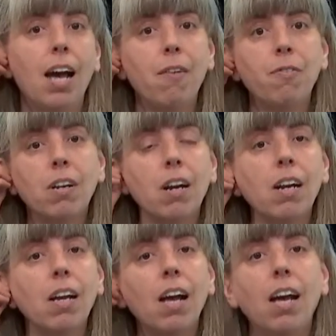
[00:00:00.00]

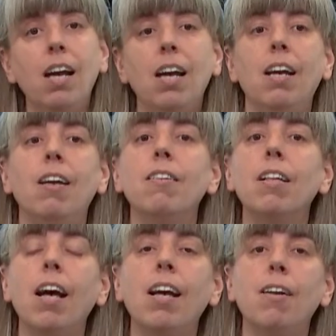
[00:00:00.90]
Africa
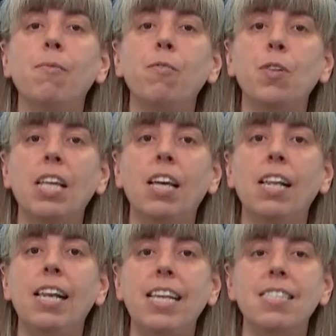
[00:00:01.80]
for
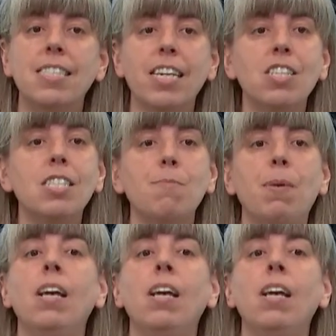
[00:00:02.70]
the later sessions.